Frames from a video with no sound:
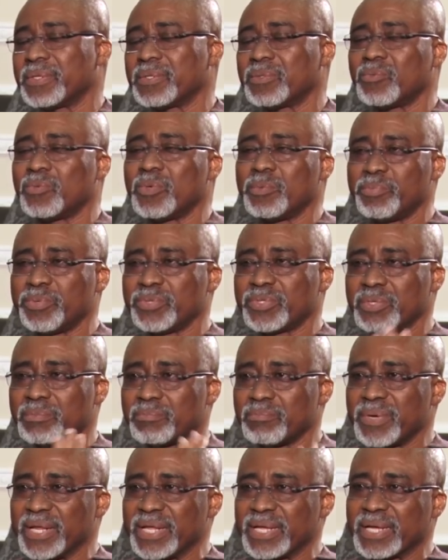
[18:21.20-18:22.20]
we put
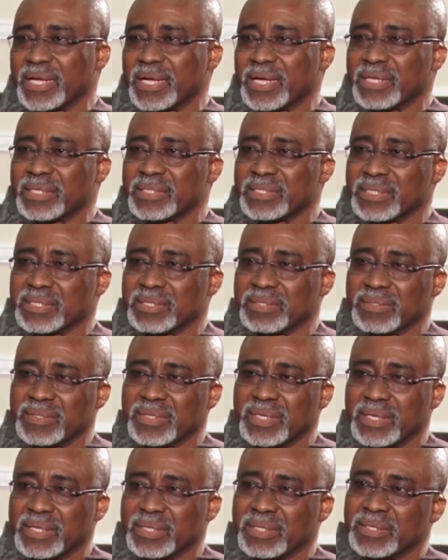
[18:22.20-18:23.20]
on blinkers and all
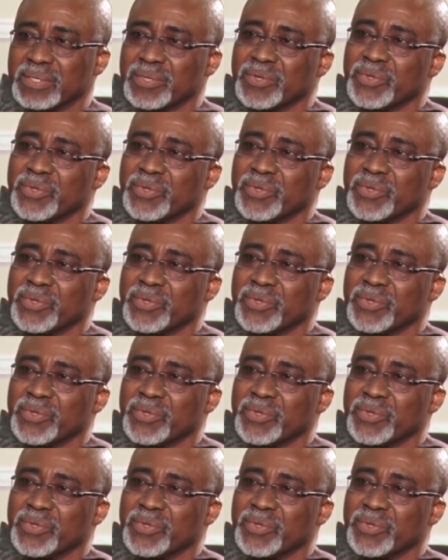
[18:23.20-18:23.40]
that.